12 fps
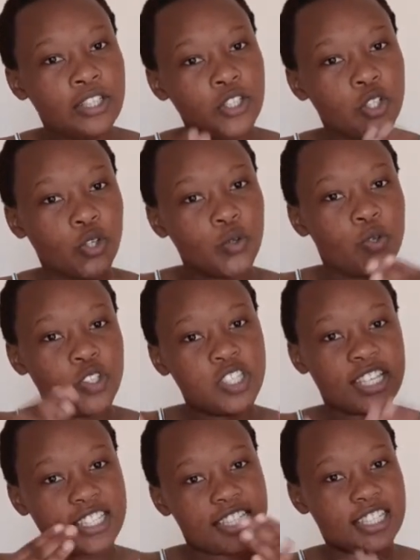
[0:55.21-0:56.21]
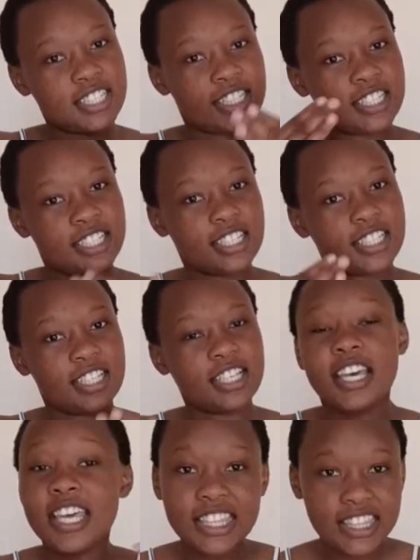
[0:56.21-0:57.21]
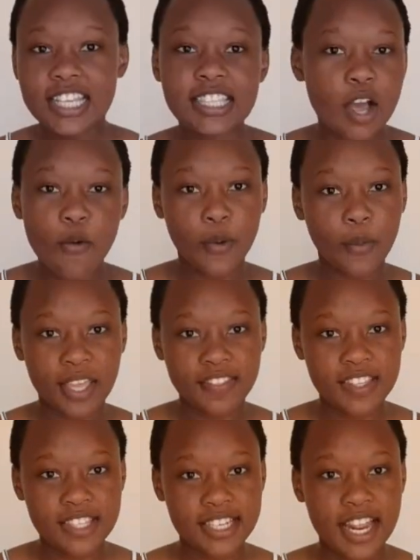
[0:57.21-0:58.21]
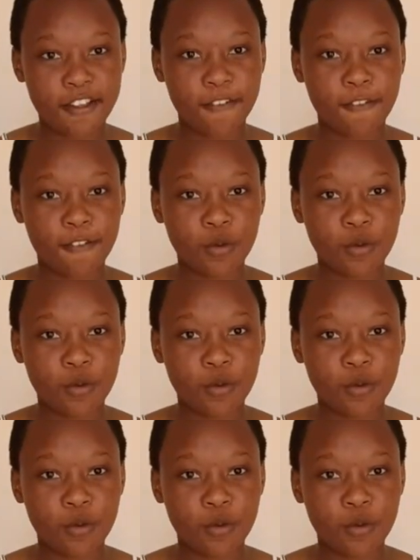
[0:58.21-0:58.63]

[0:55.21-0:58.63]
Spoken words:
you know, you just, that's how we work in this life.